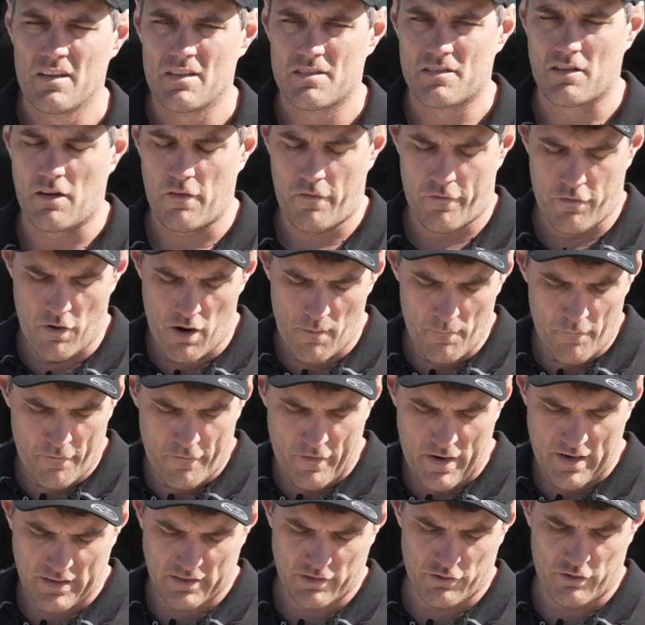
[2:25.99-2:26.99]
So from
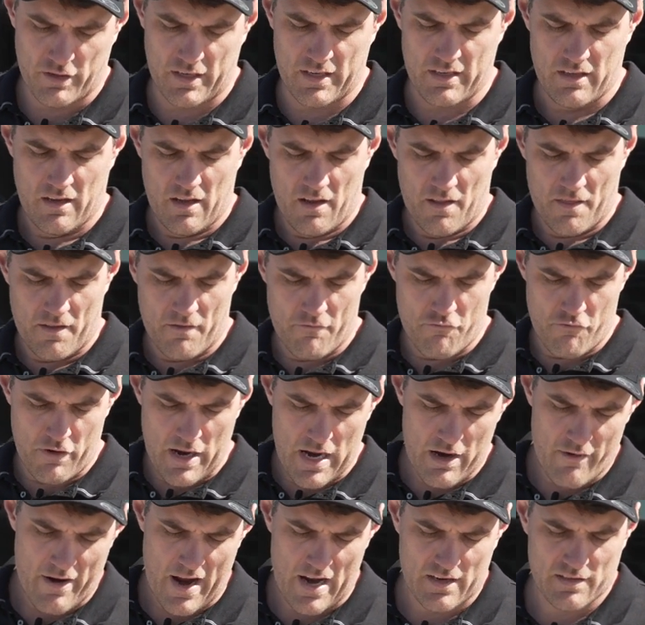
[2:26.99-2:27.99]
factory, the
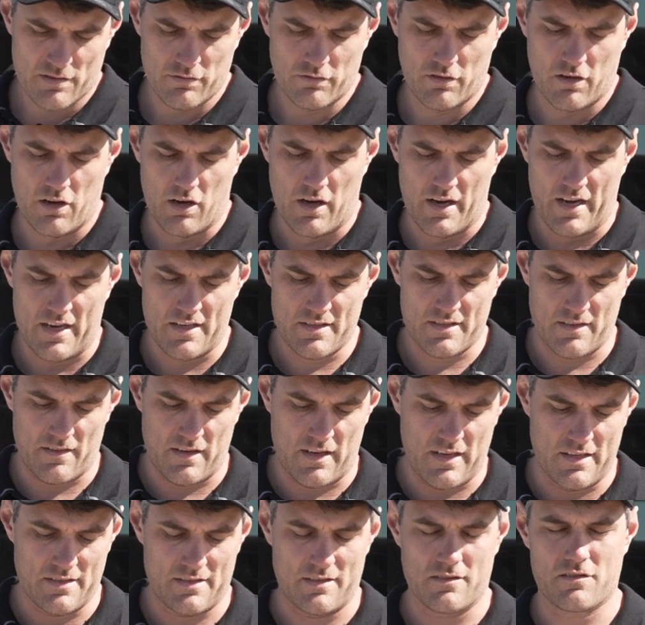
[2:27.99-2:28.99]
rear axle, guys,
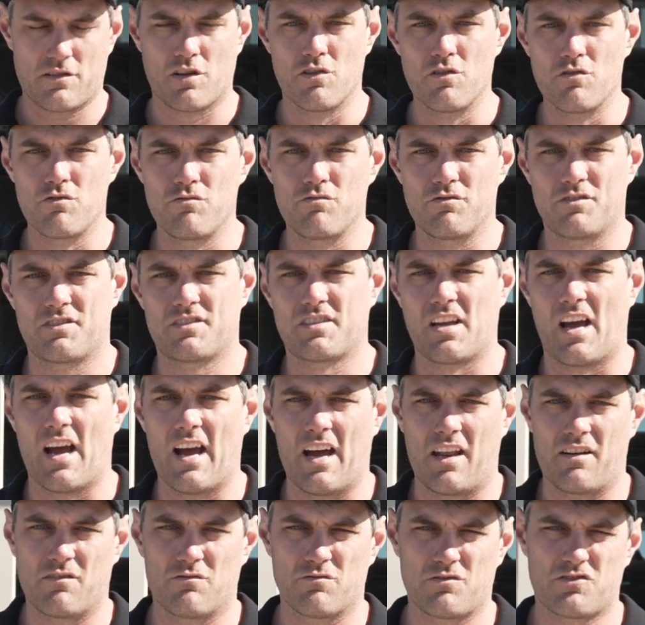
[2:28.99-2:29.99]
is 2
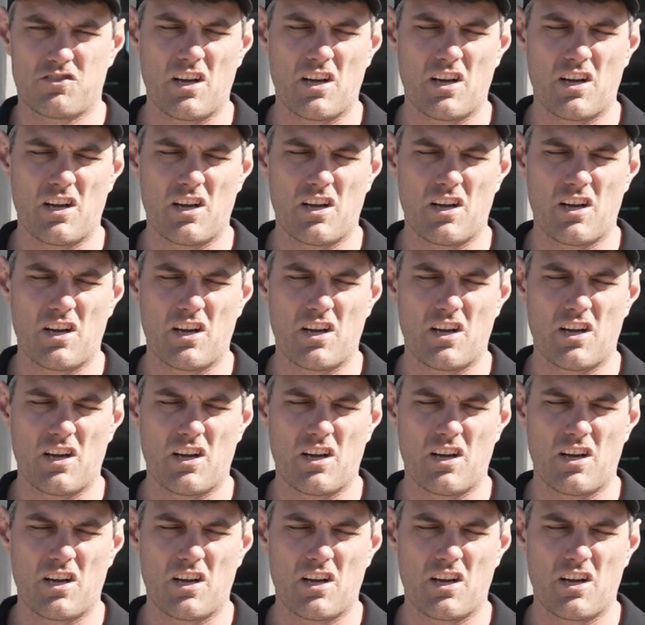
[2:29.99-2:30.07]
tonne,